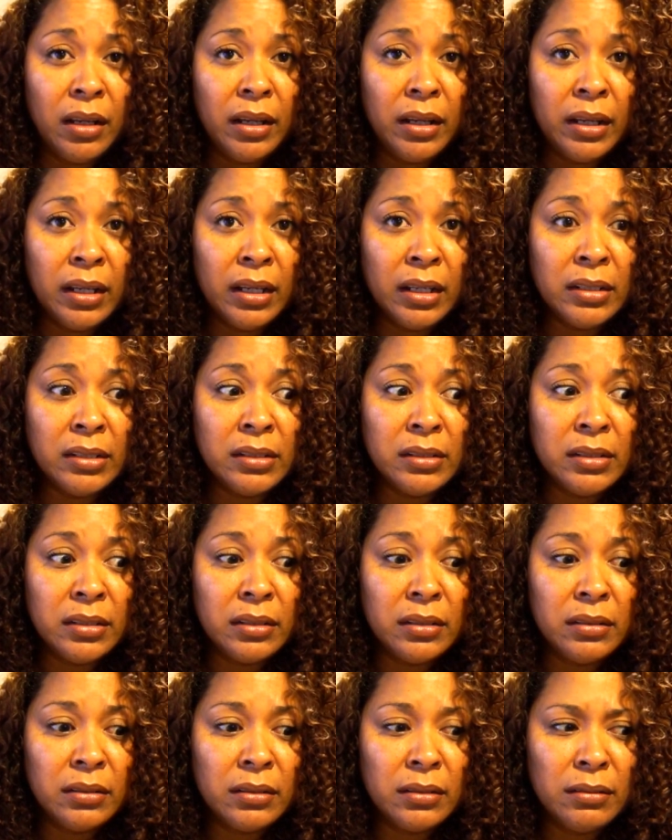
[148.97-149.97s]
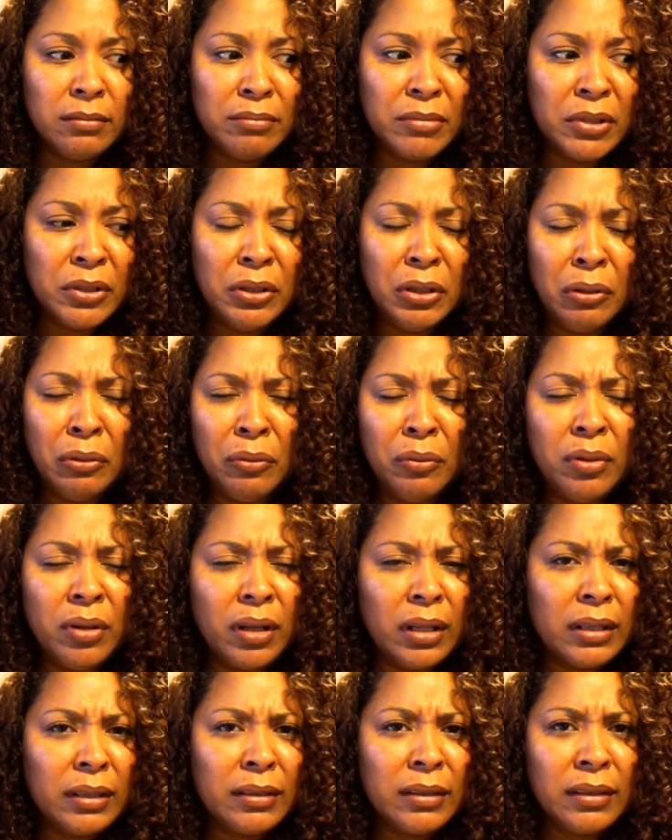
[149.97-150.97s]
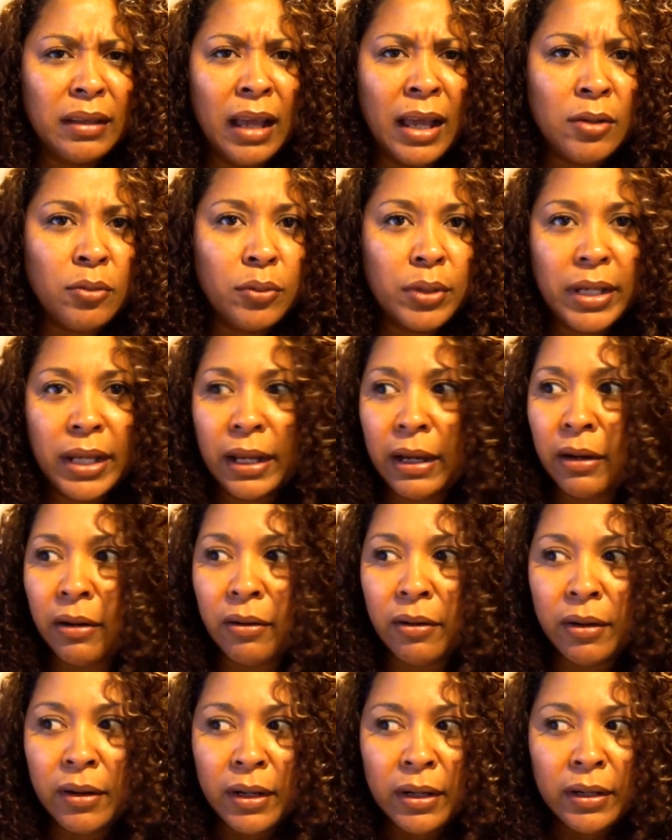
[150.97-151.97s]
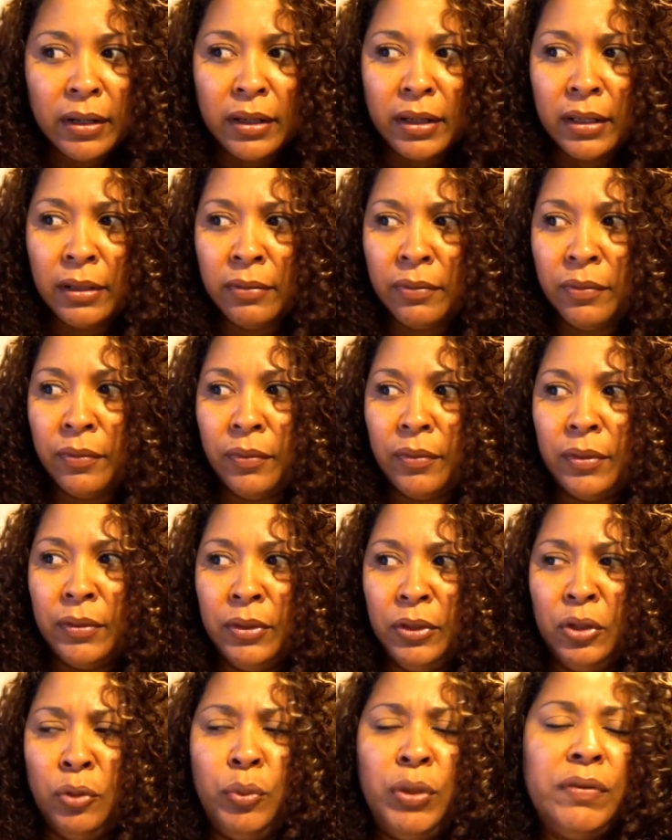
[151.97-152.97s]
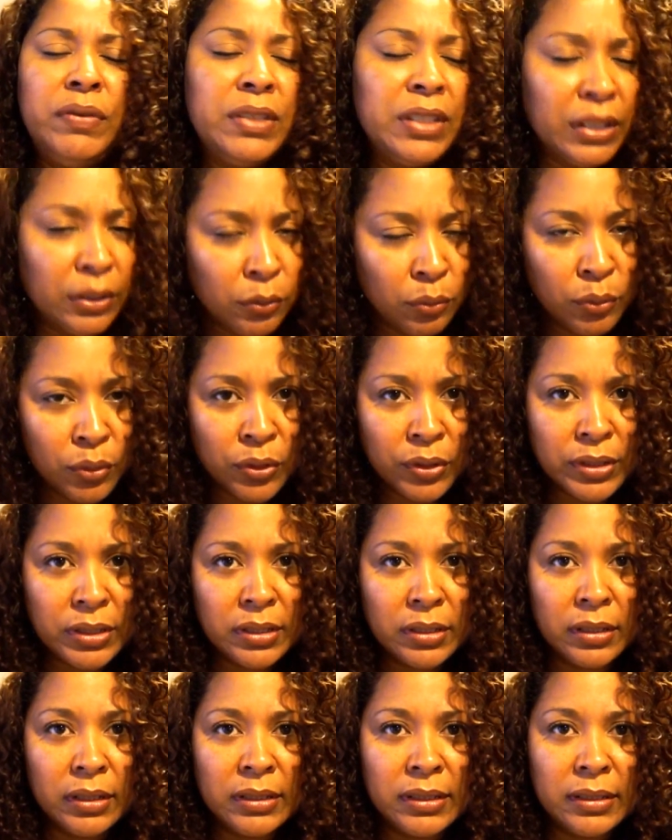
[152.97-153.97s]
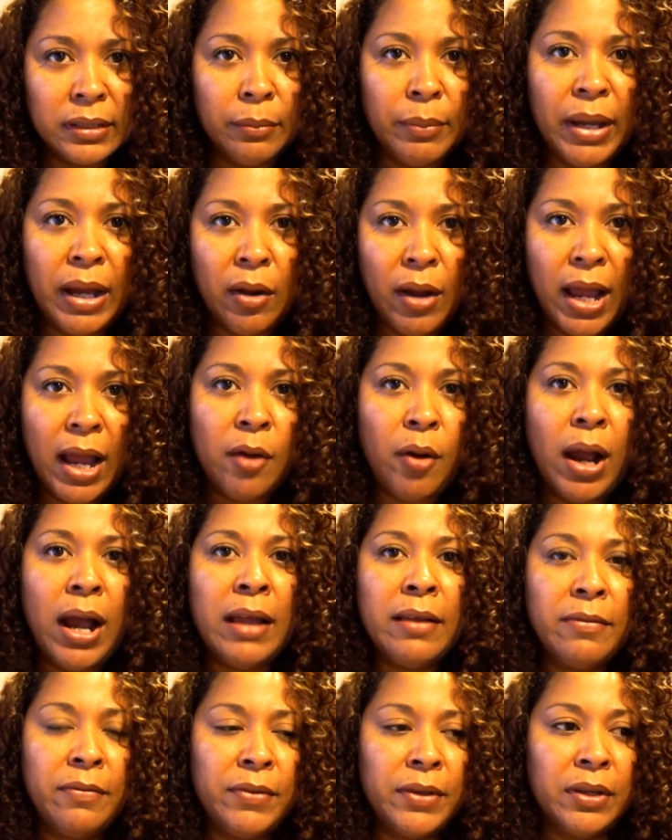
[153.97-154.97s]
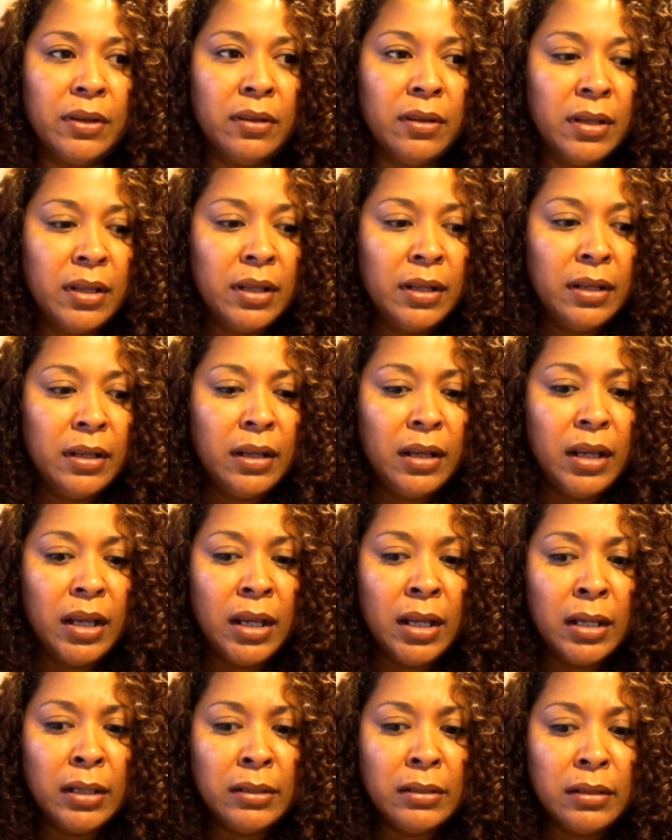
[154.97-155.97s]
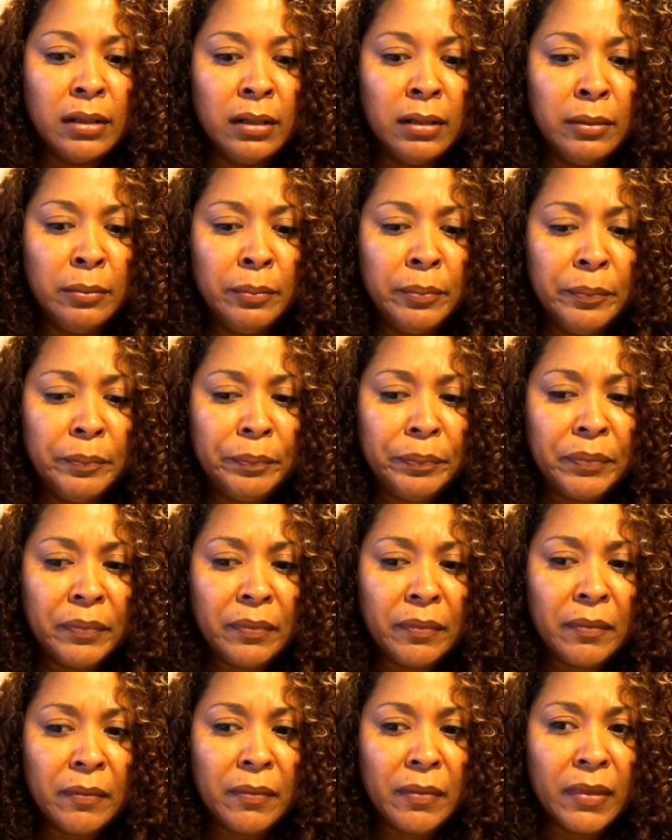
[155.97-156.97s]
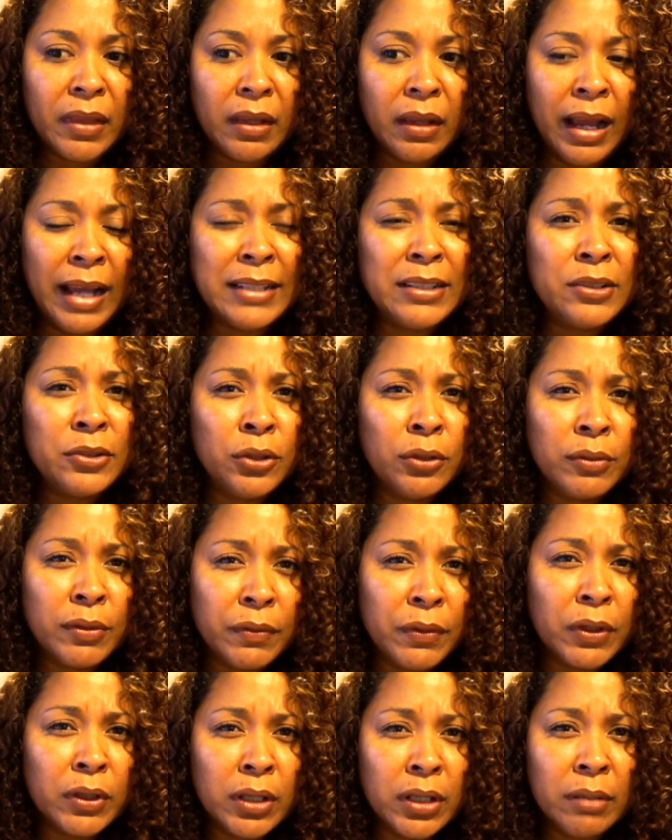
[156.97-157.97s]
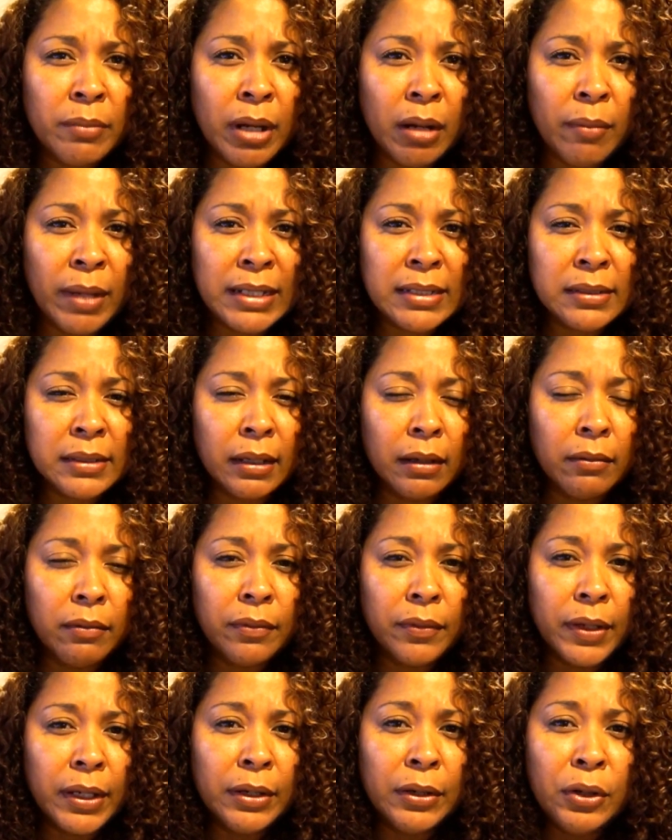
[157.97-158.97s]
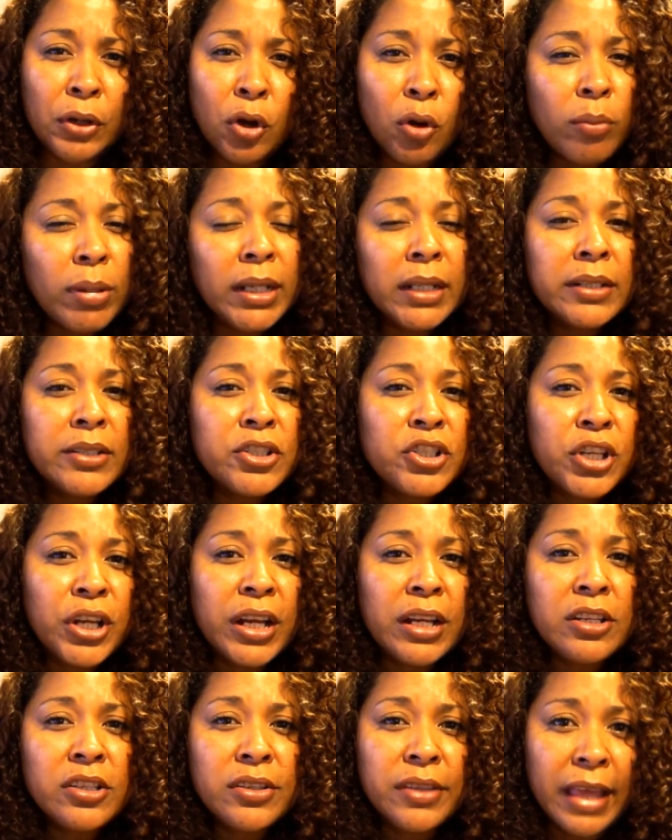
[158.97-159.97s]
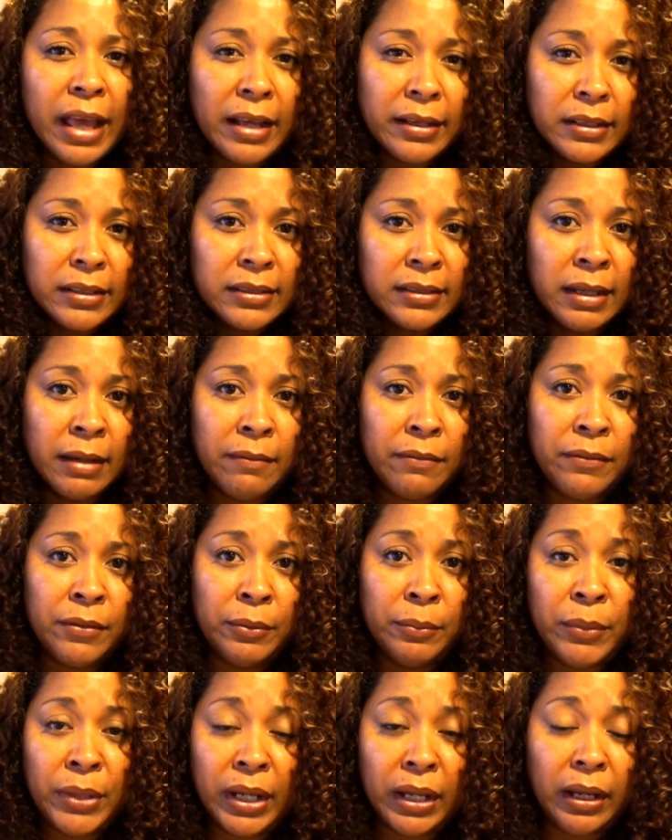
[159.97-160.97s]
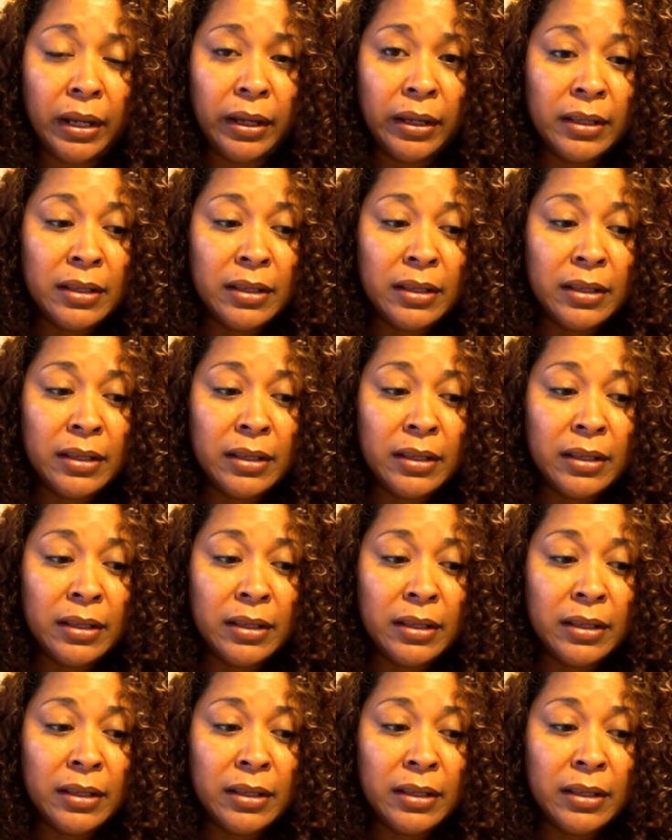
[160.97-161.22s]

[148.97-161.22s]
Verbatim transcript: And you know, I don't care if, you know, we've seen worse. It's about how I feel. And um, I deserve to feel good about myself. And nobody can change that except for me.